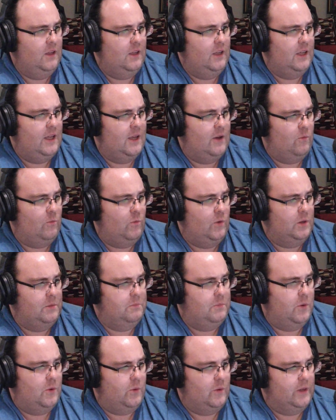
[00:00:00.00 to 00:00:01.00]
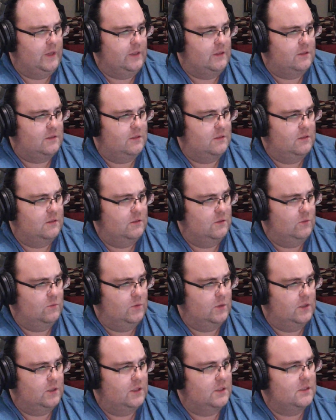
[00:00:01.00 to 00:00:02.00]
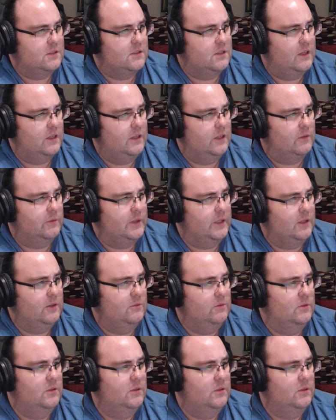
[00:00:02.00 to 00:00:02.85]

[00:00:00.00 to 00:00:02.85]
at one point, where did it say? Here we go.